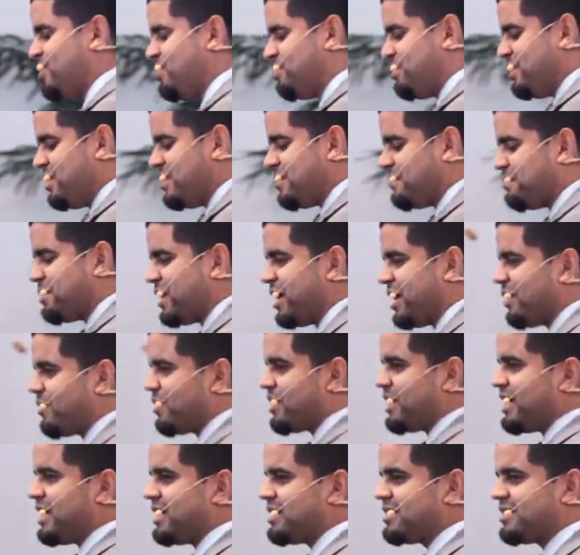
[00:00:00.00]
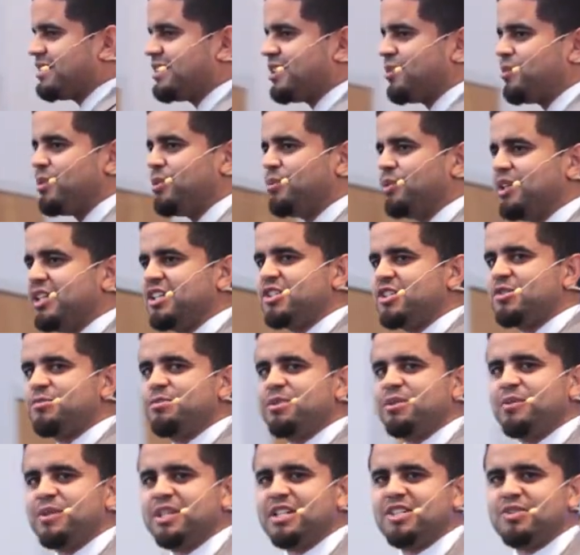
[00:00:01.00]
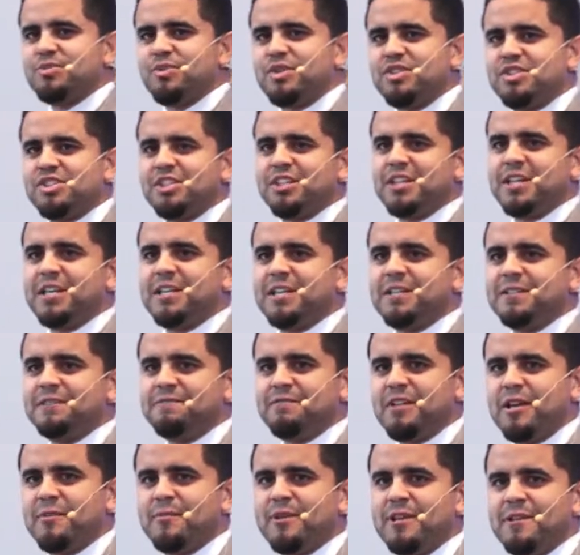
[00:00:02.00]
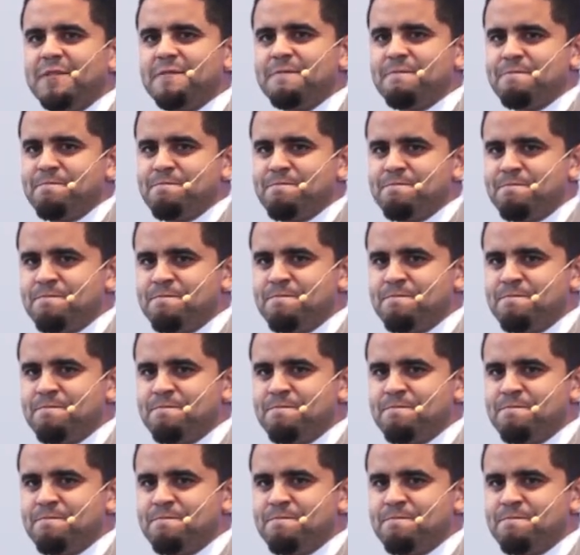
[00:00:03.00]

will be a paradise that we will experience once again. Amen?